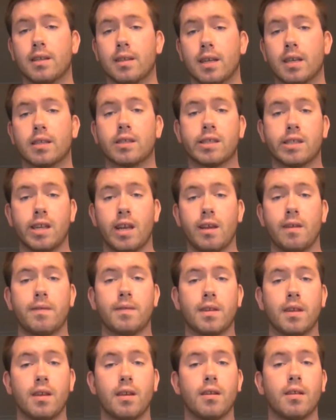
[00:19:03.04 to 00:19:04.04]
that's
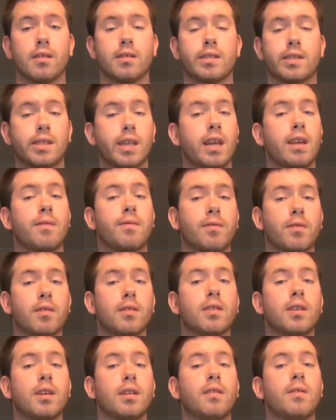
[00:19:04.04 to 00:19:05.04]
safe
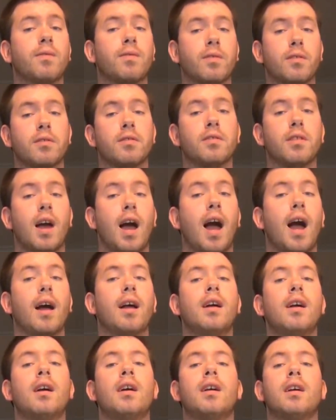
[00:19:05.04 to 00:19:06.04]
related for that
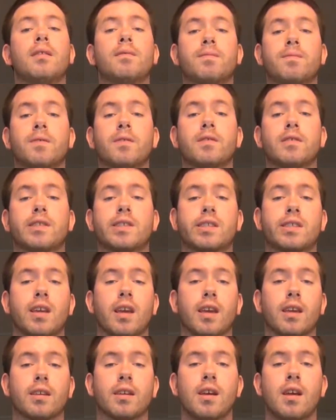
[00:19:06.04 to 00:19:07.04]
and for the
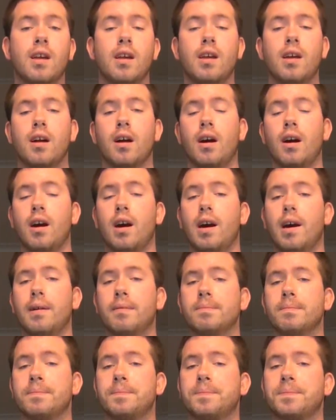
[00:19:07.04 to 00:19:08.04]
snake. Now